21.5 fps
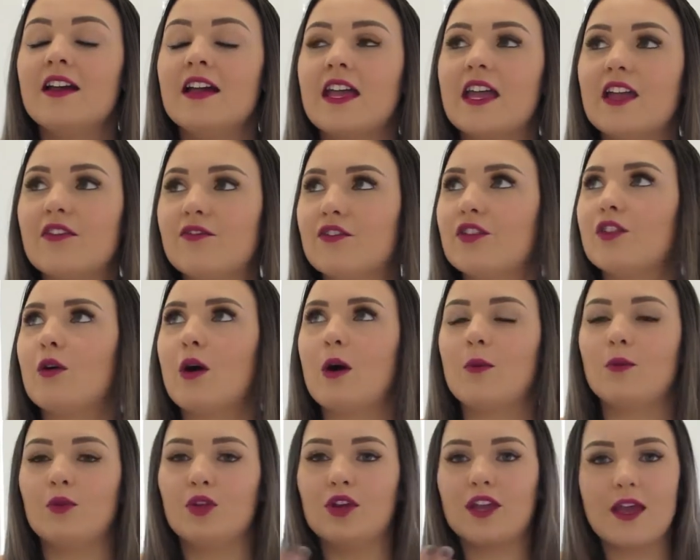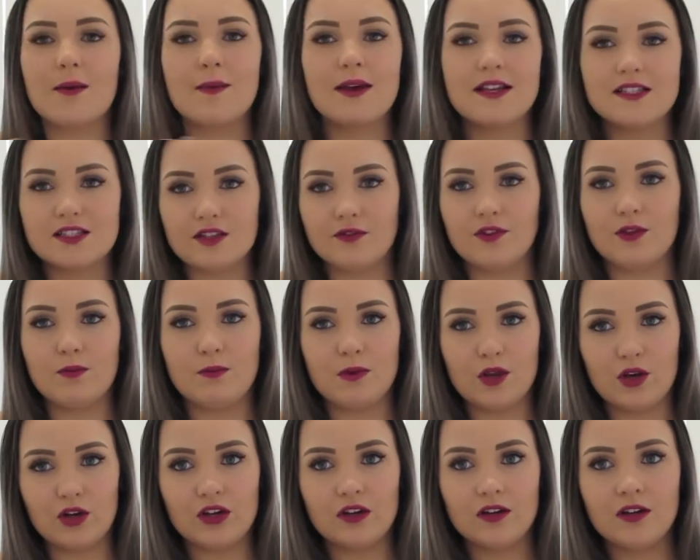even though I'm looking at myself in
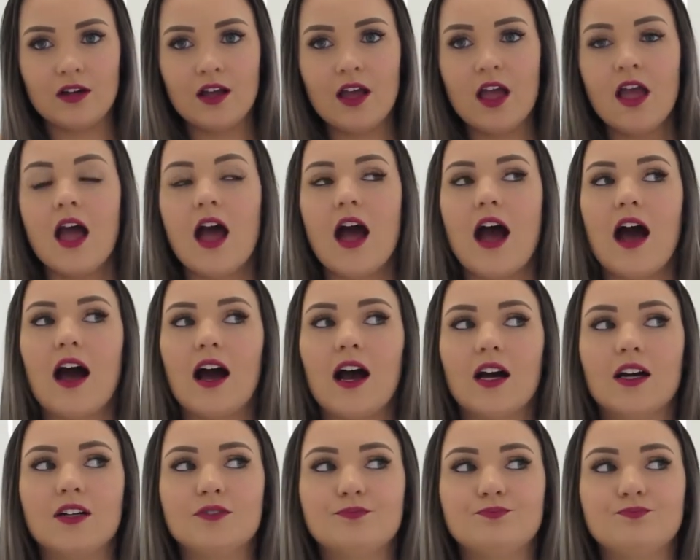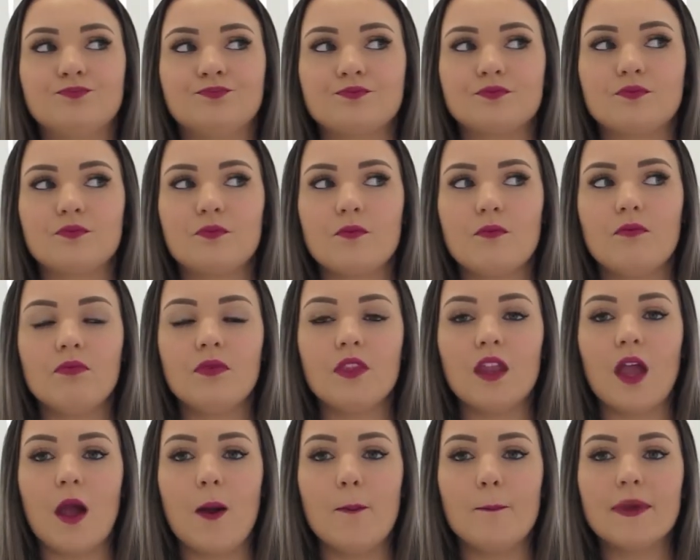the mirror um,
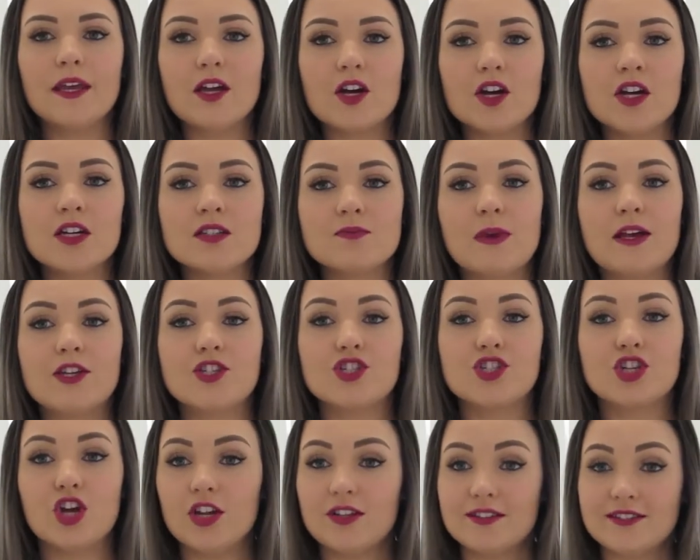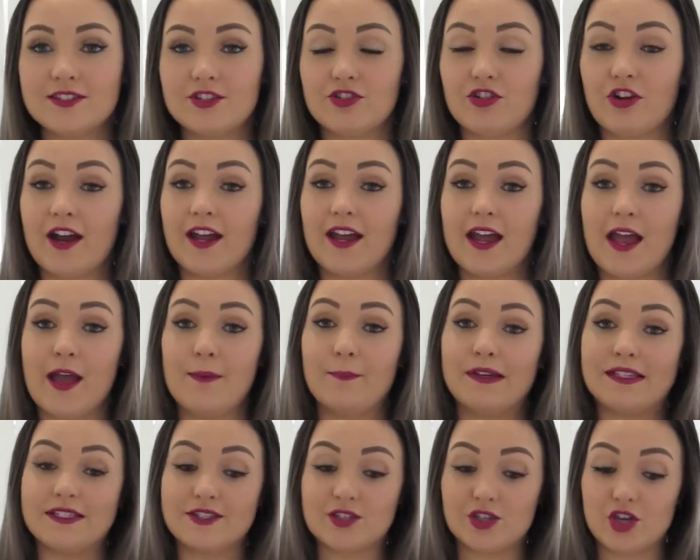because my shirt is grey and
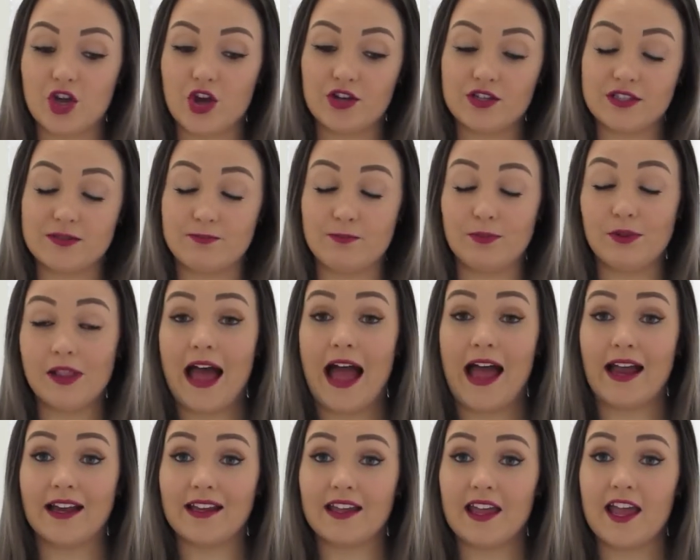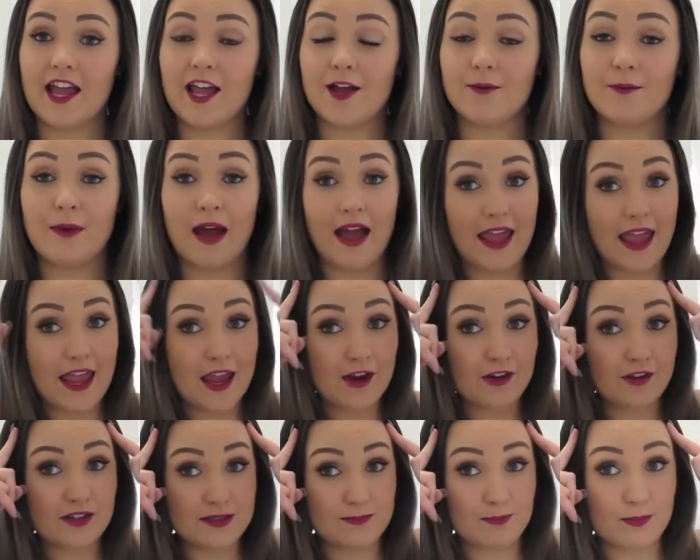my skirt is black and my
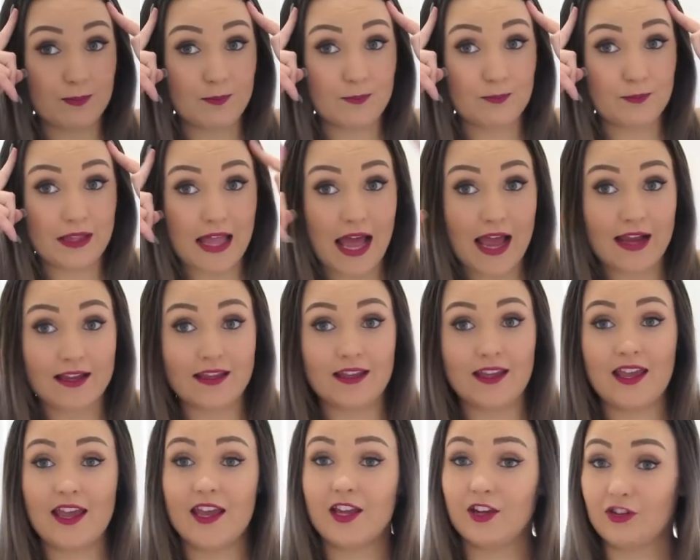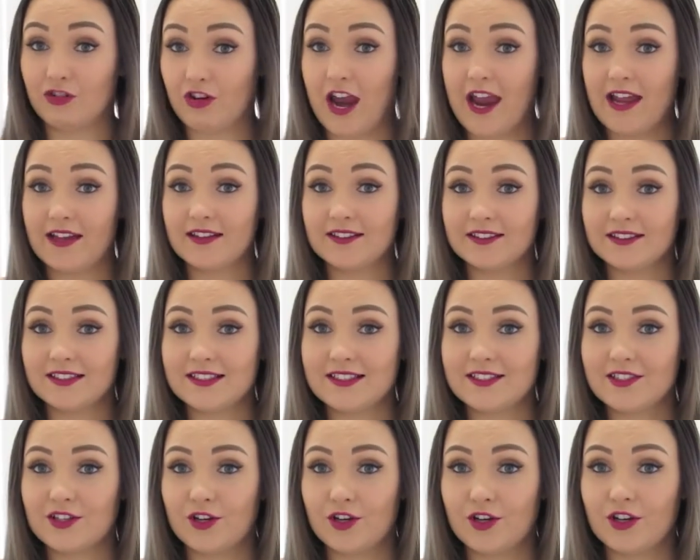hair is black and grey
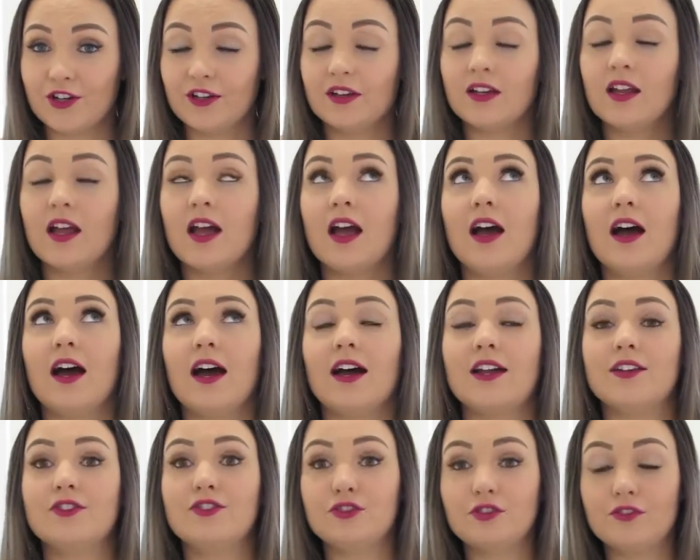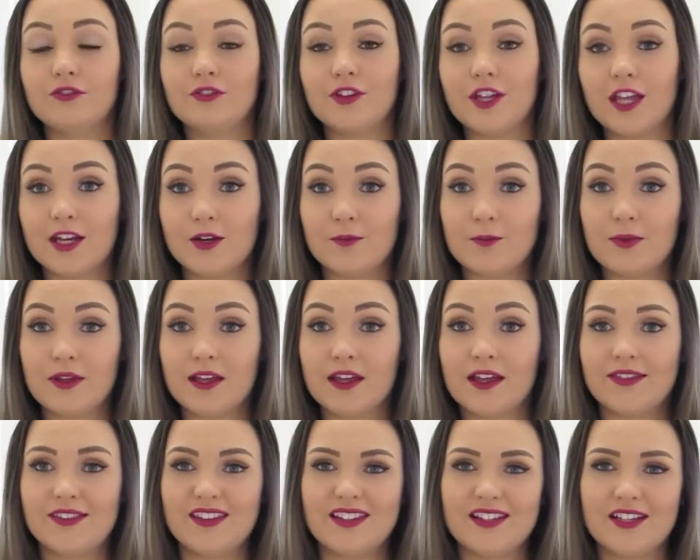so I do forget a bit
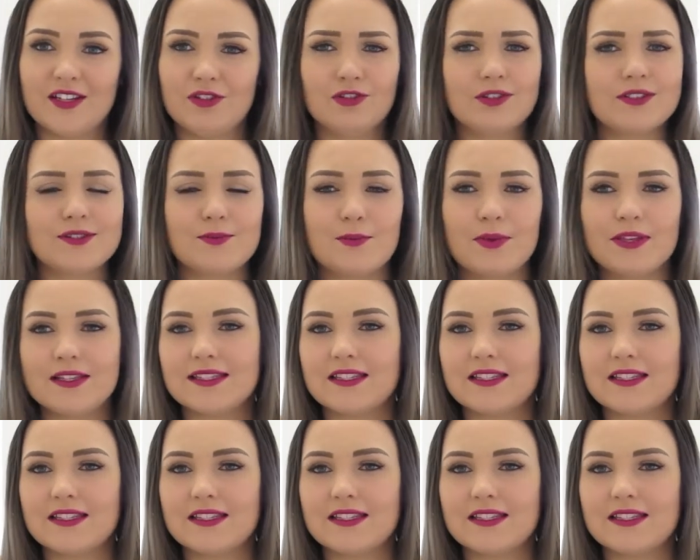and then it looks a bit